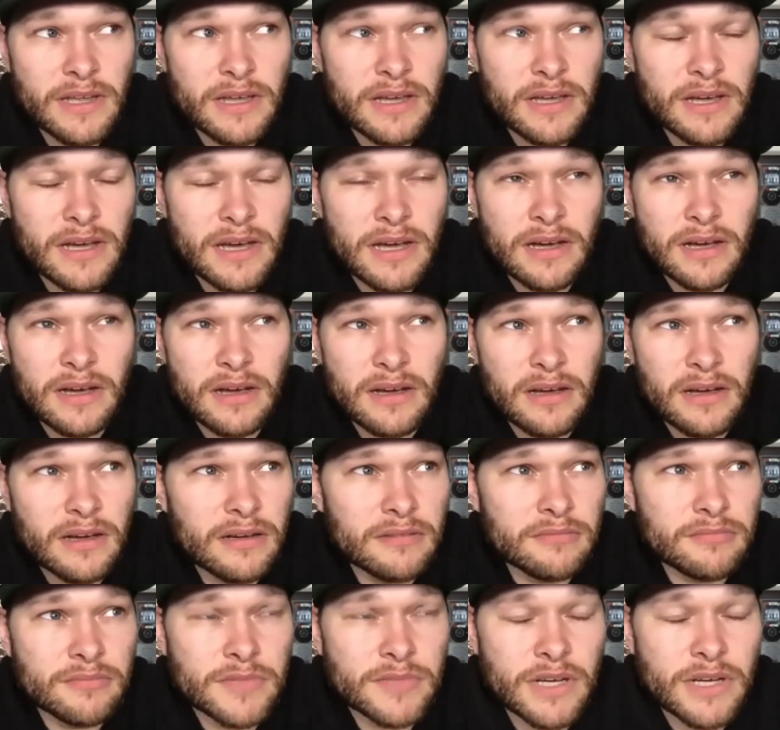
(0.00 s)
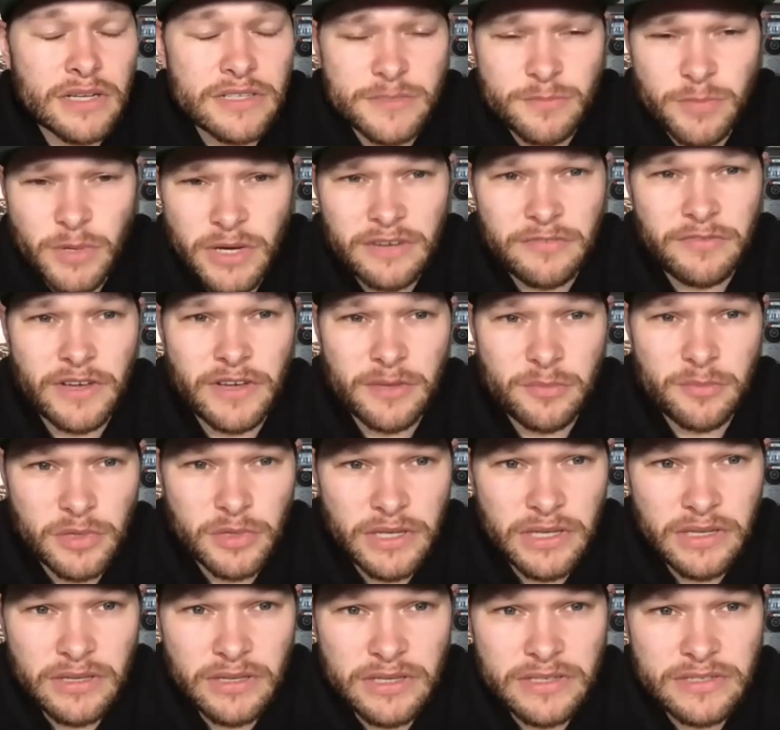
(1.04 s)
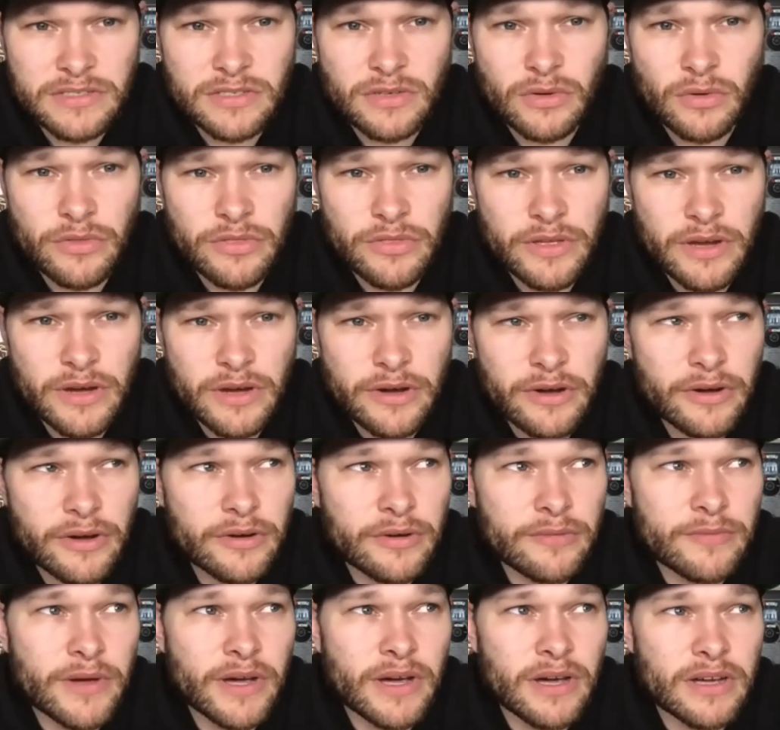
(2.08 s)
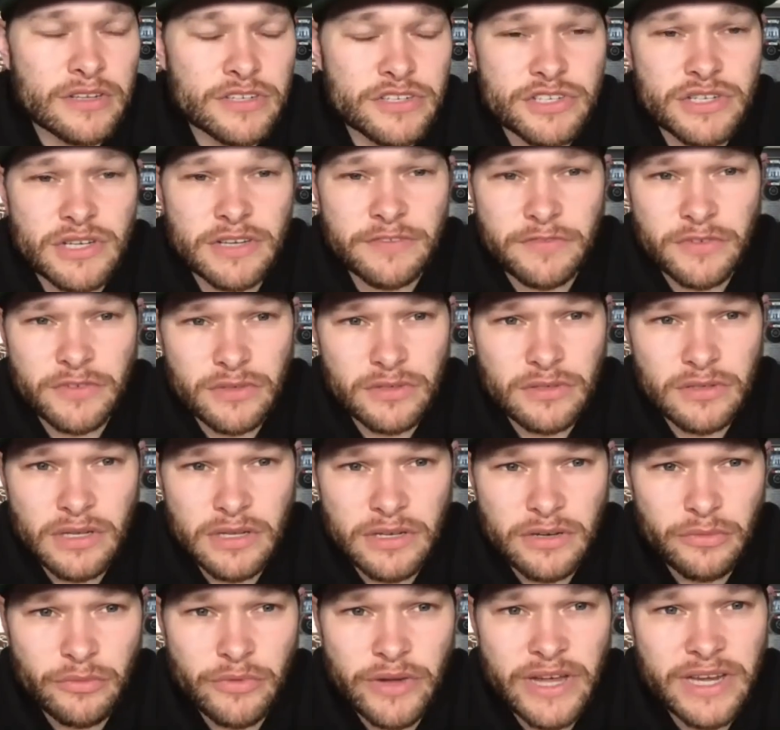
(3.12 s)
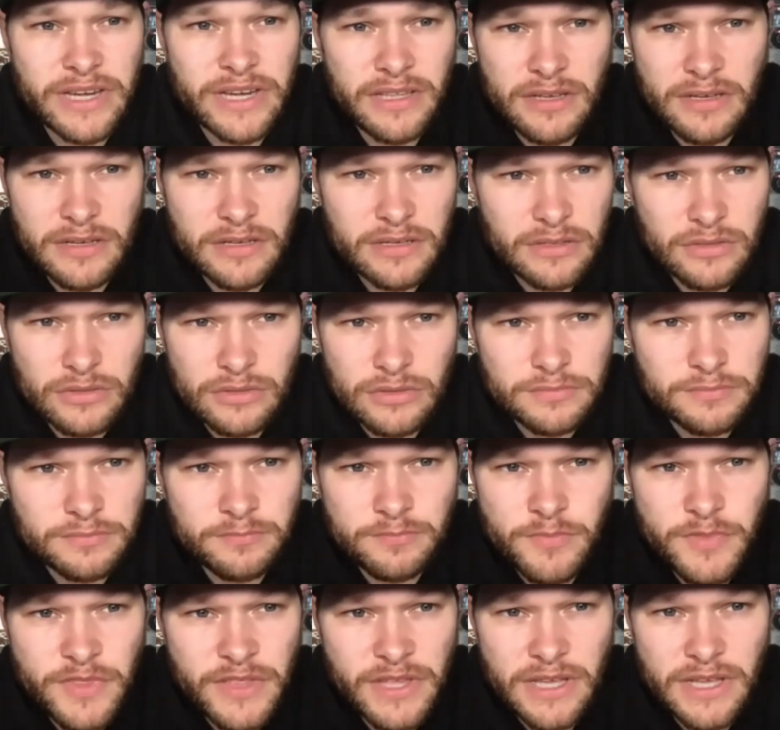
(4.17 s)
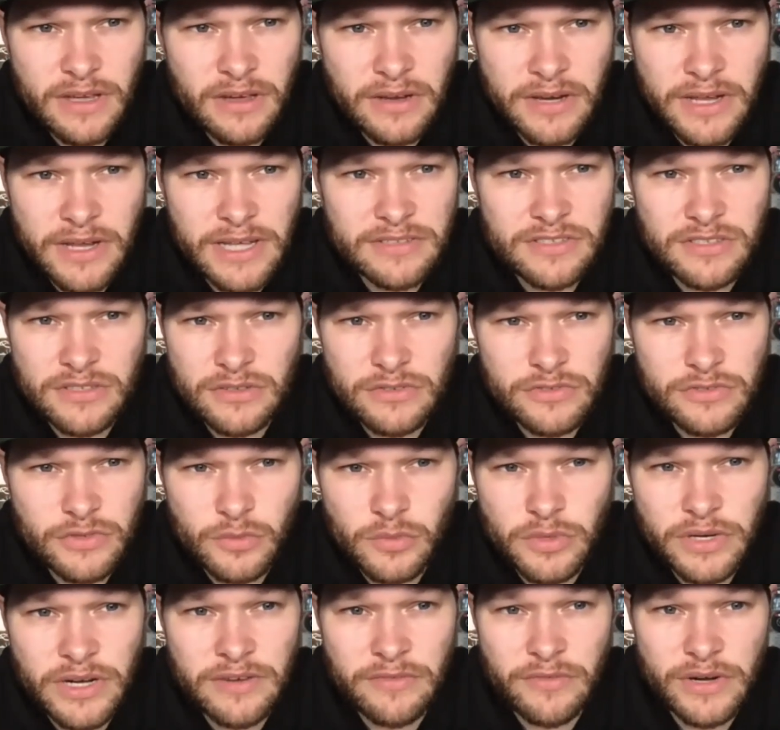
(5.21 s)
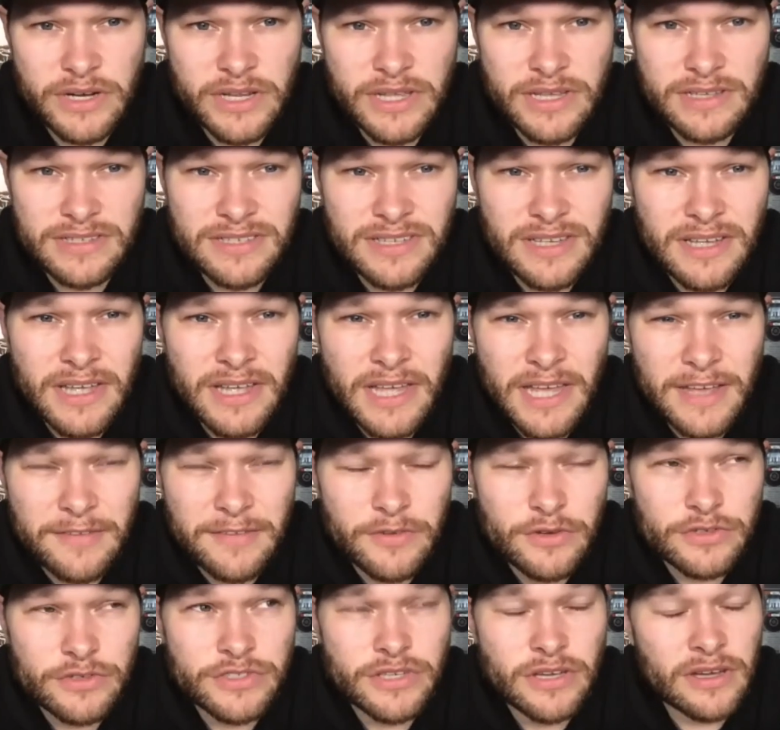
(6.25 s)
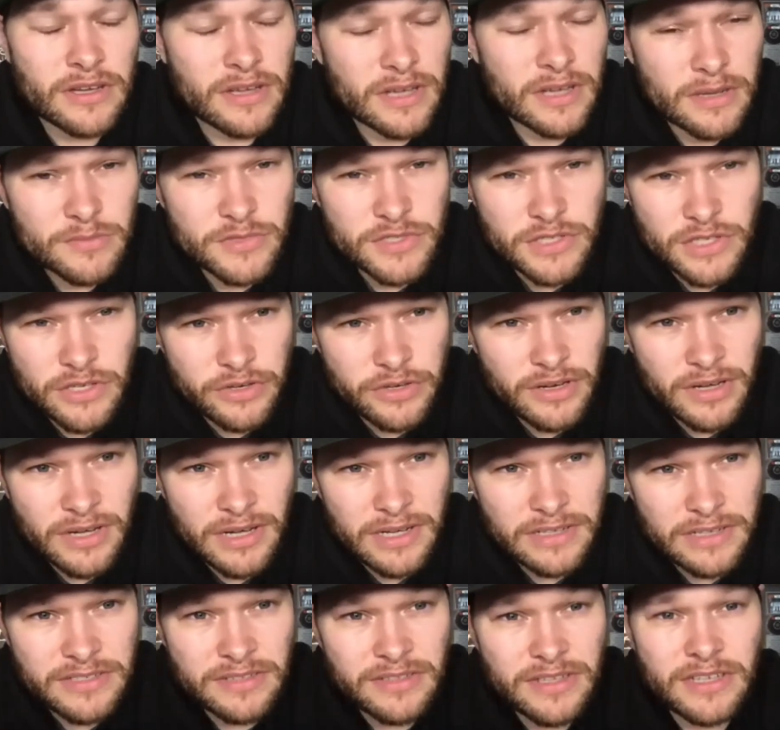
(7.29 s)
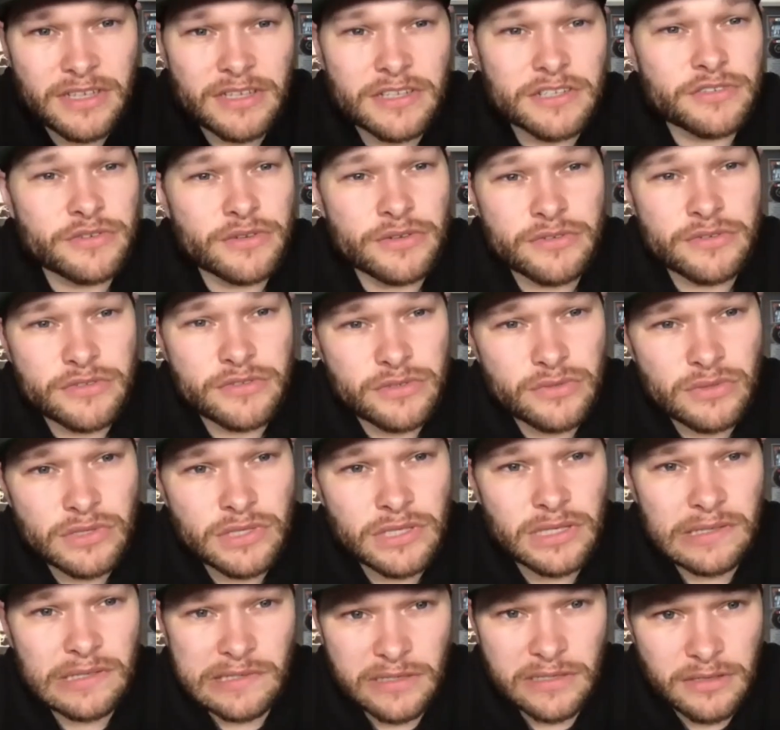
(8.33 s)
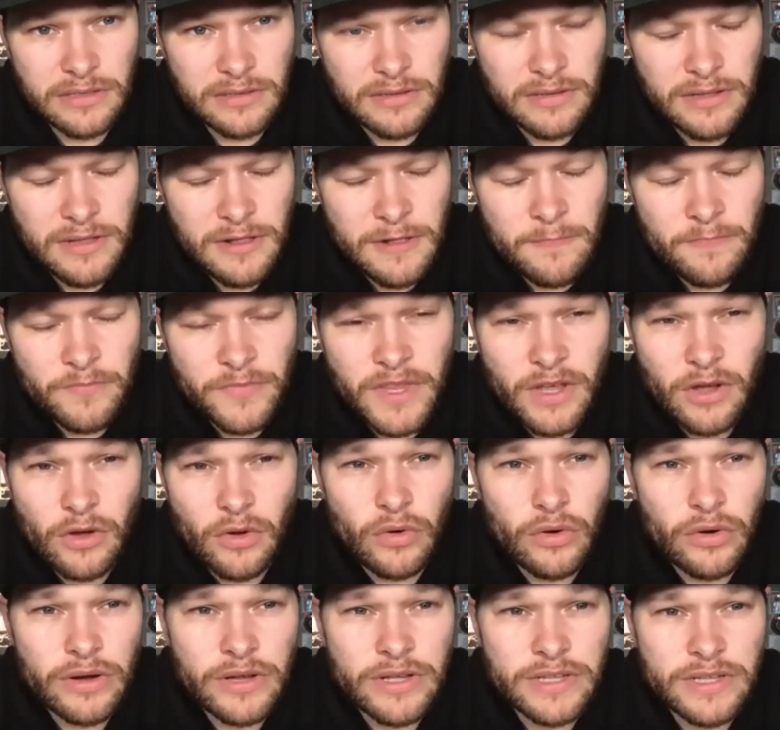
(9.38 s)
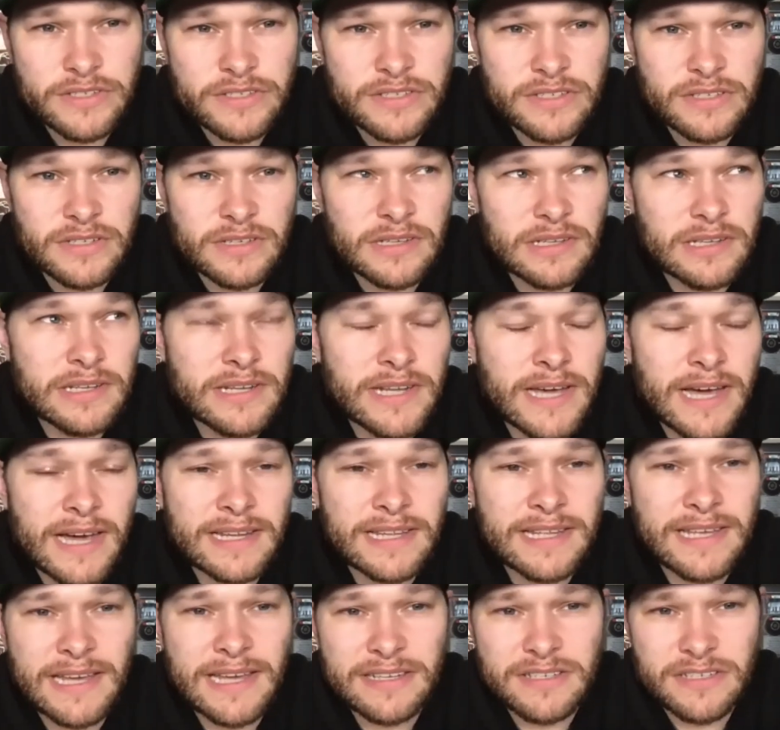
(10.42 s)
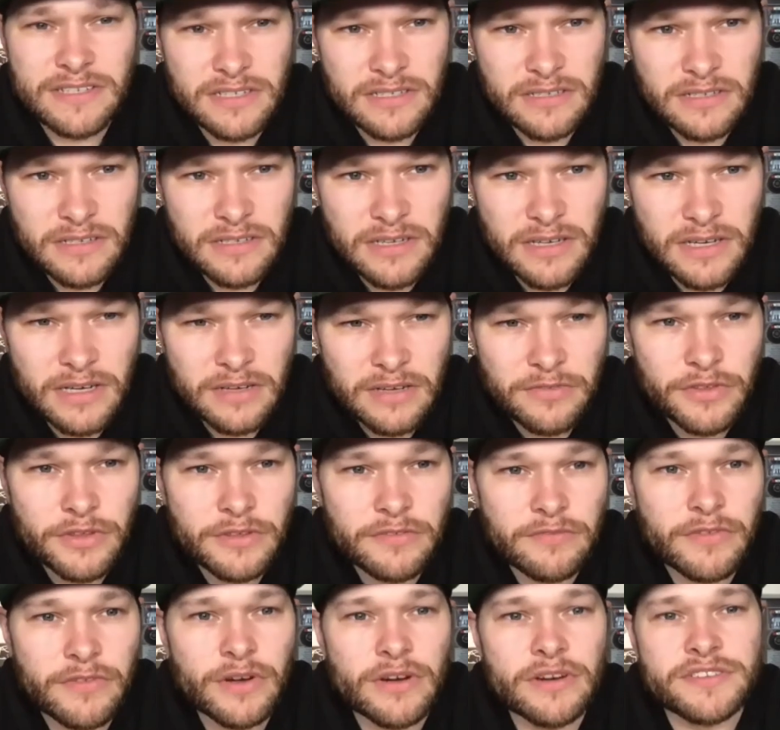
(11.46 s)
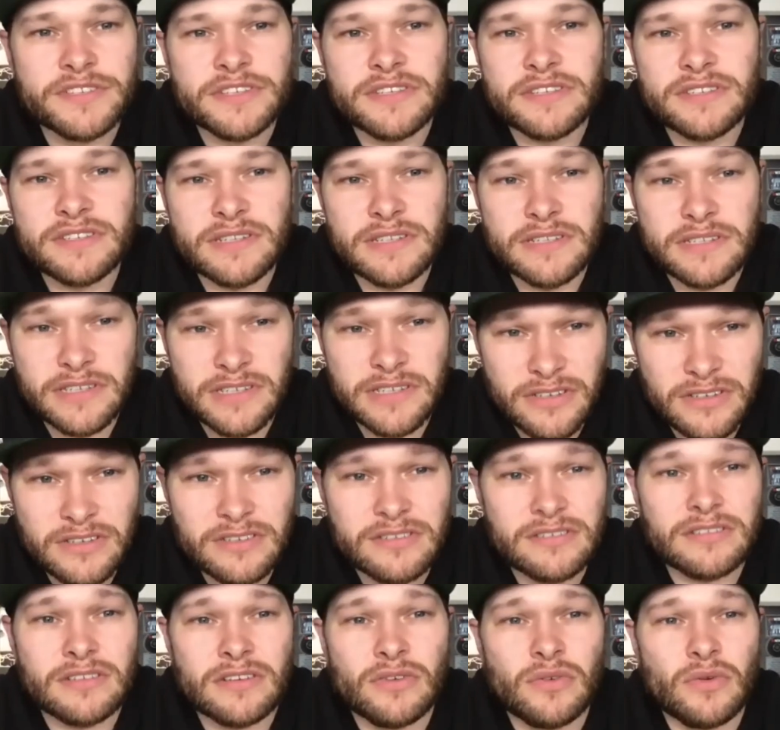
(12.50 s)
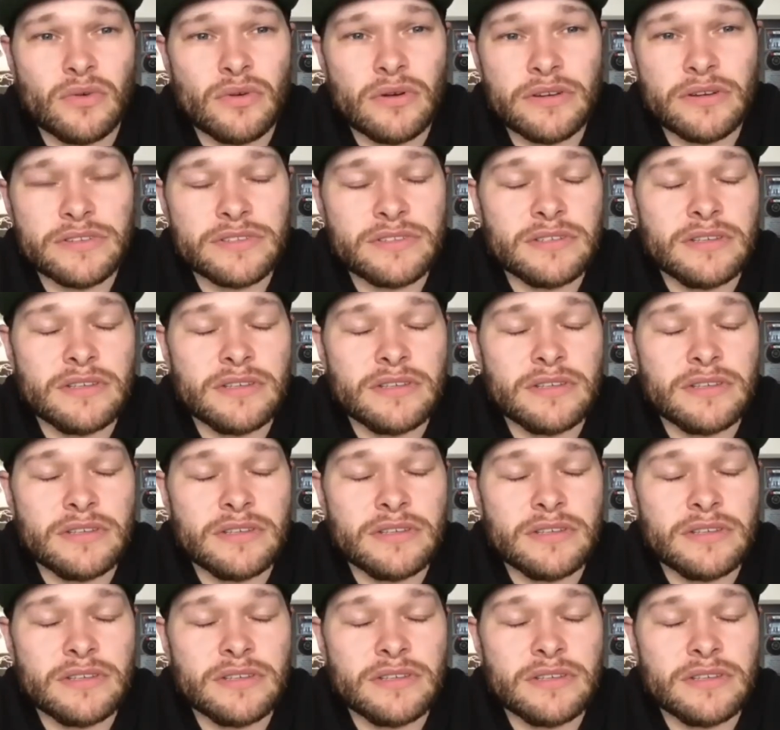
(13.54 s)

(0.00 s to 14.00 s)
a Spotify playlist, or they're on shuffle on a radio thing on iTunes or whatever it is, if your song comes across and the intro's too long, or it's not catchy enough, or the verse isn't as good as the chorus,